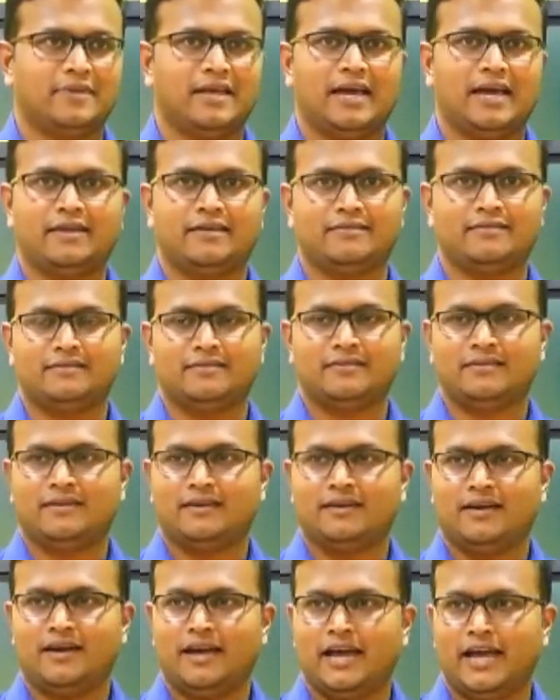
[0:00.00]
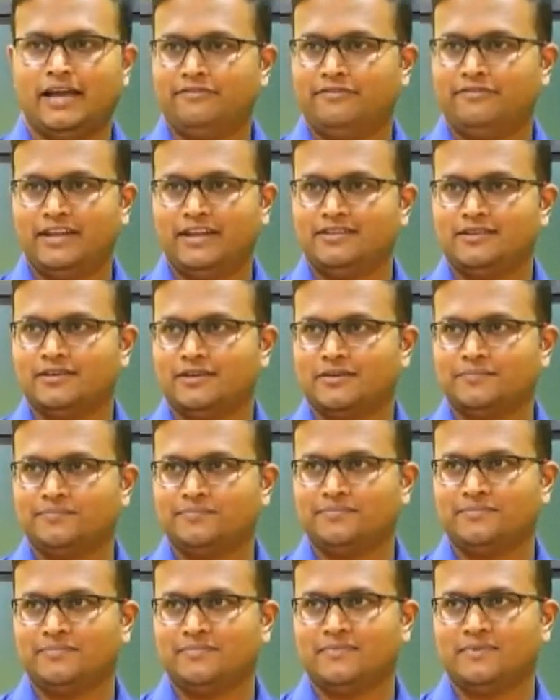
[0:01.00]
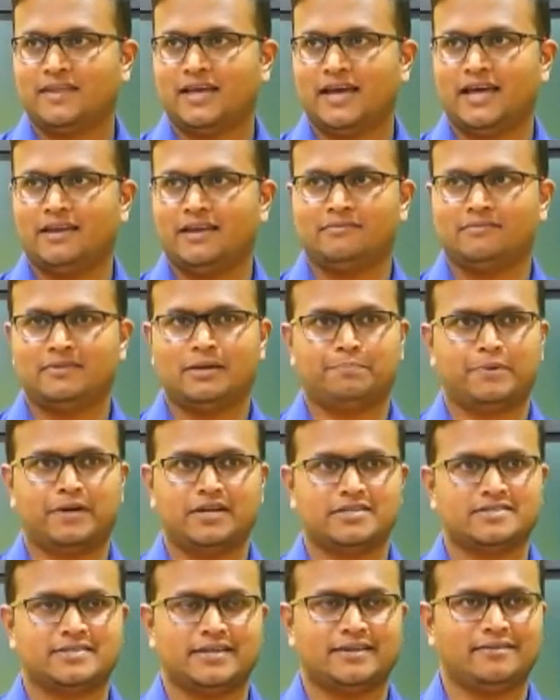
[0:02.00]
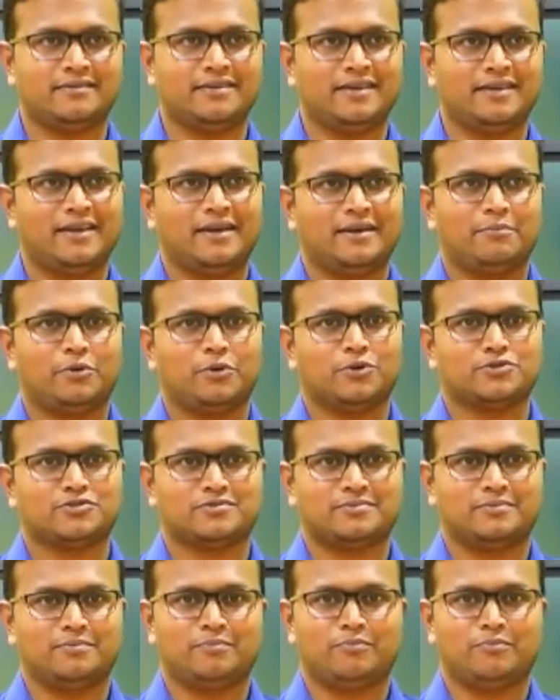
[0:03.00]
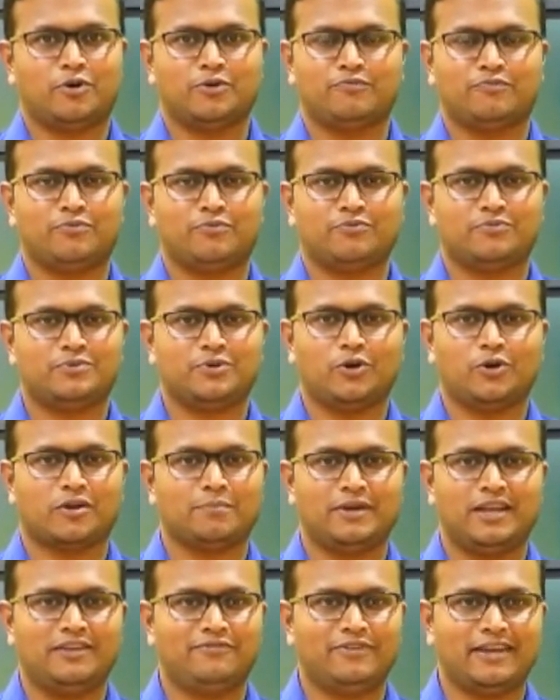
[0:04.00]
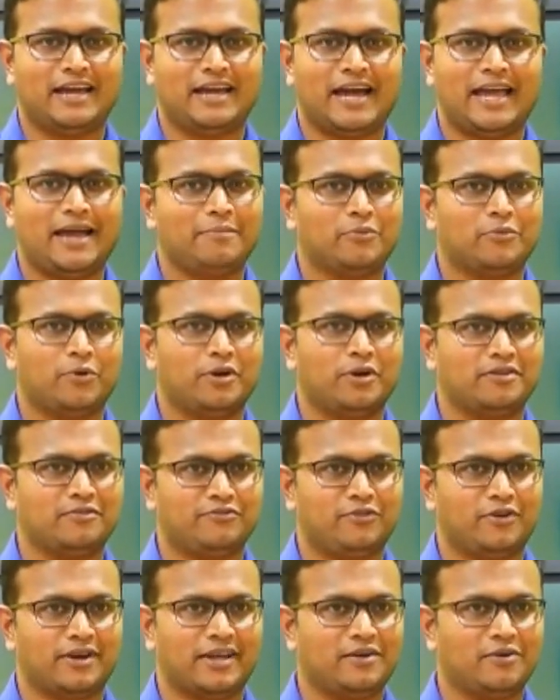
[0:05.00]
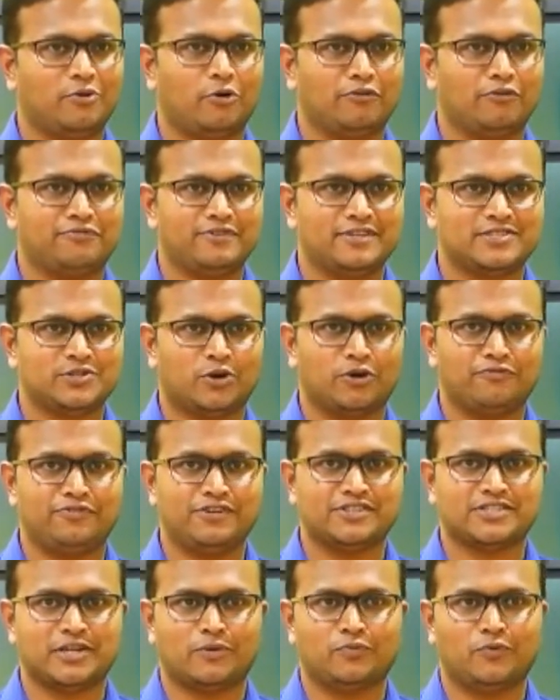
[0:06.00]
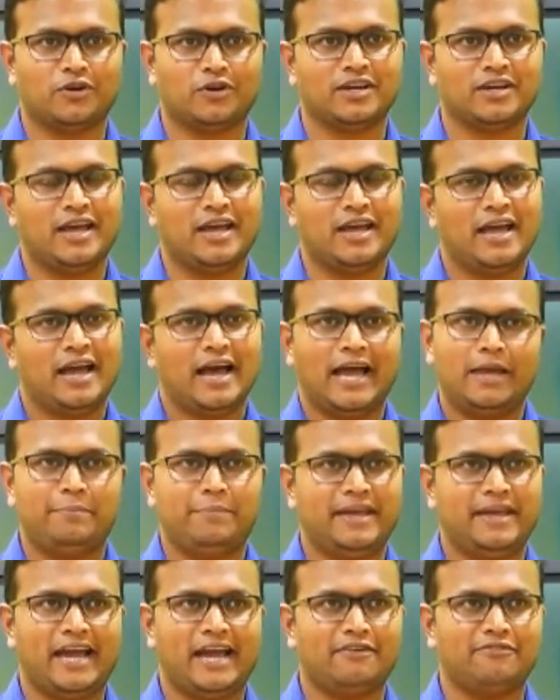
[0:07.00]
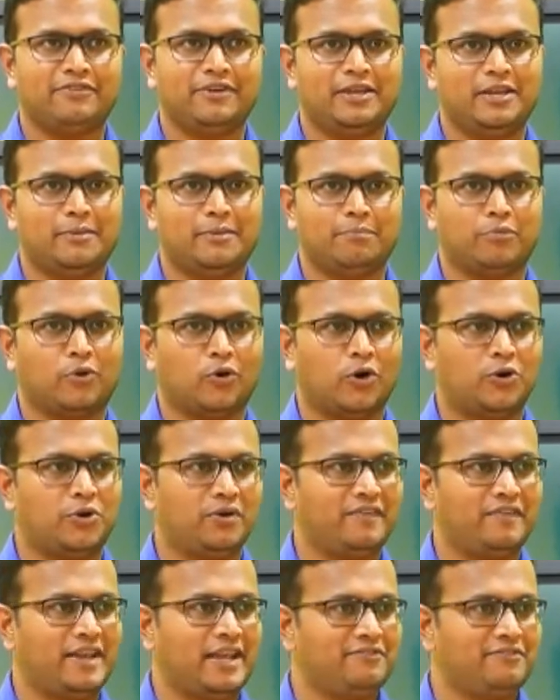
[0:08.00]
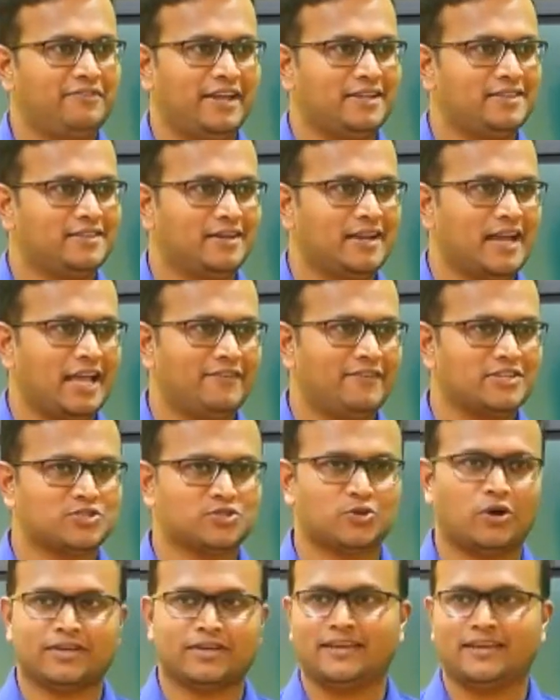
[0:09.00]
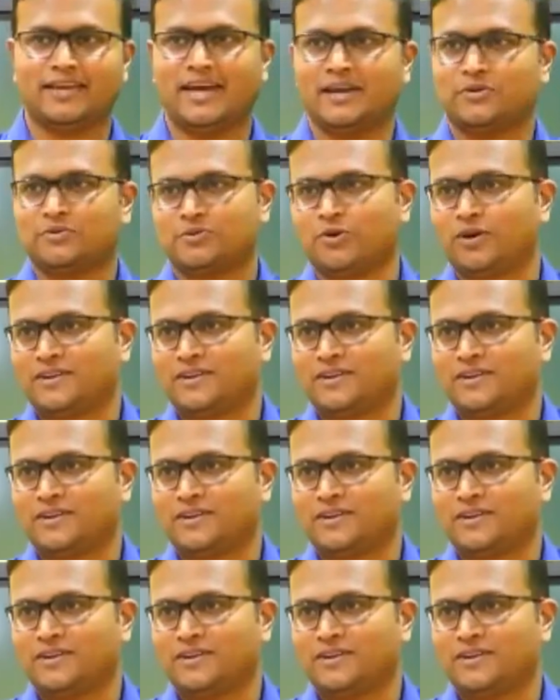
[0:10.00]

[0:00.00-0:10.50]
and I went there and the person was, normally when I am going for a official work, I behave in a bold way. When I went there, I was talking and